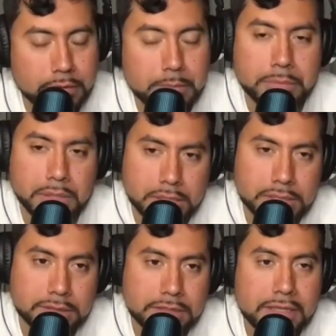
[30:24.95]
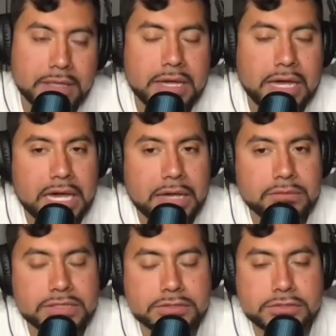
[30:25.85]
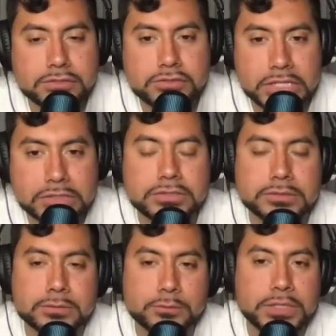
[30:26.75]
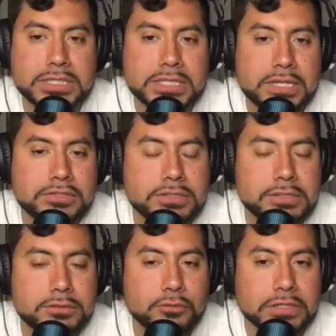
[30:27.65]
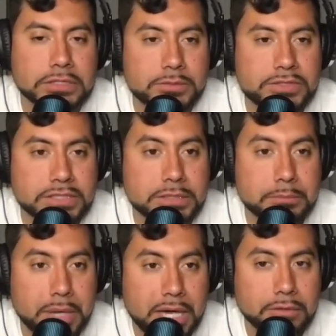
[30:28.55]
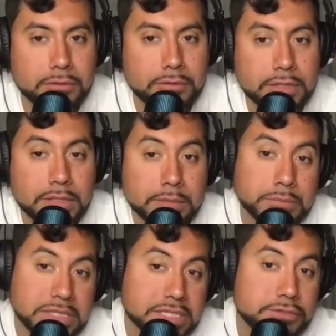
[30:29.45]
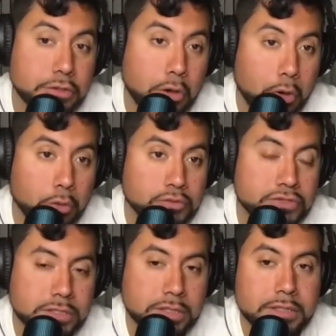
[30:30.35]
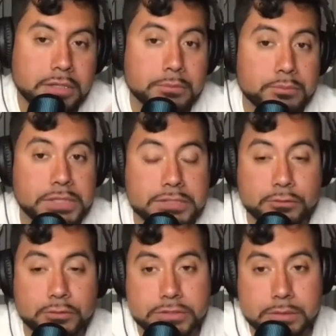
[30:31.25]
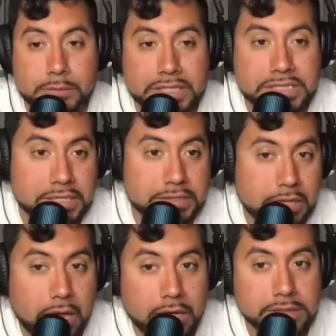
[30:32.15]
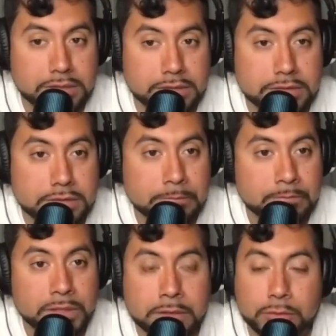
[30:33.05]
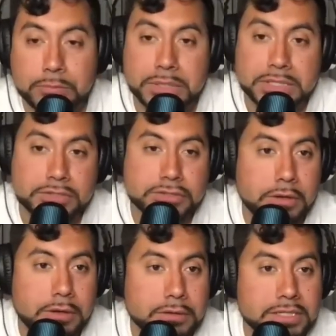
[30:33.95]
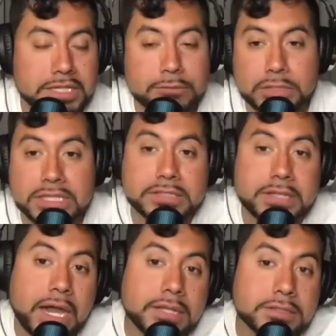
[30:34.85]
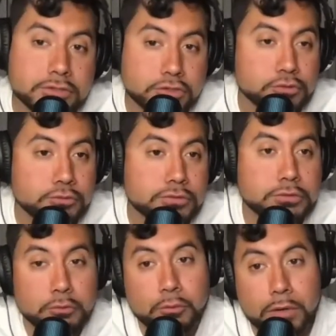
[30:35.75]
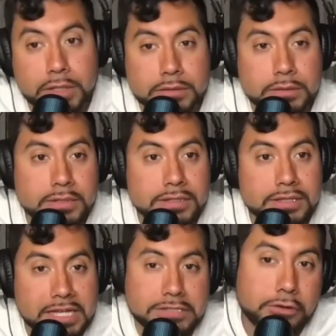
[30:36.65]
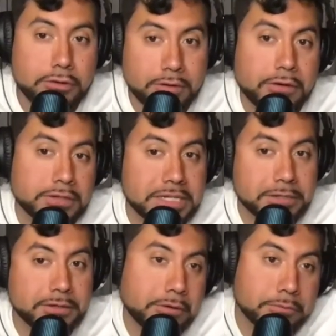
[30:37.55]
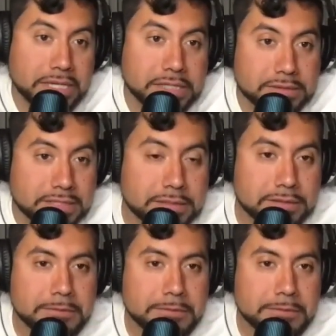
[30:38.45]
but I having a suggestion. We can actually do a lip singing battle. Me as the host competes with somebody as an audience. We pick a song and we let the audience choose who won as our main thing